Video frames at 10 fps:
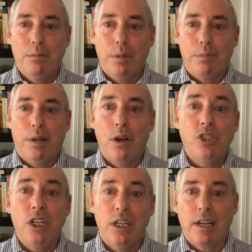But
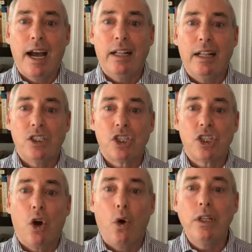Pelosi and
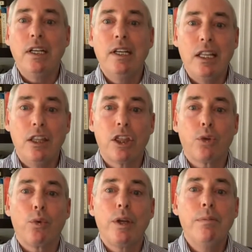Collins only need
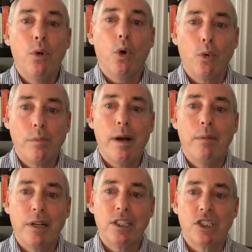3 more
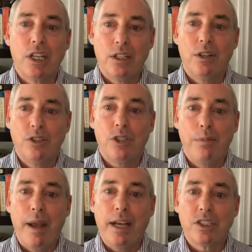Republican senators to
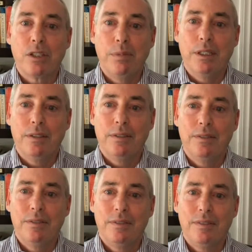pass the bill.
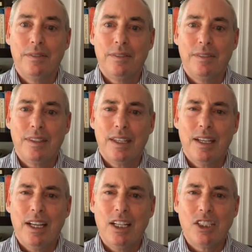
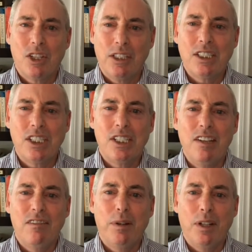And so let's
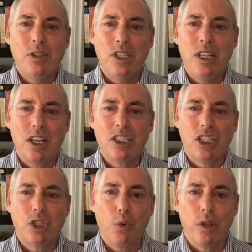see if Pelosi
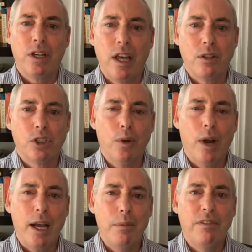thinks it's worth another
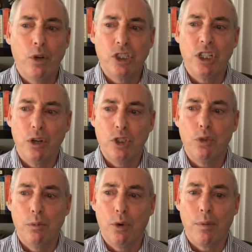try before she goes
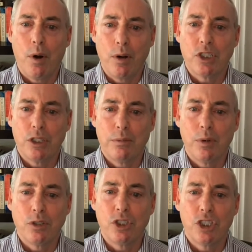to a more partisan
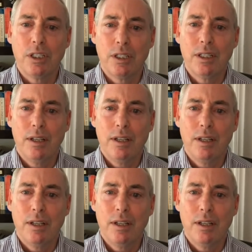approach.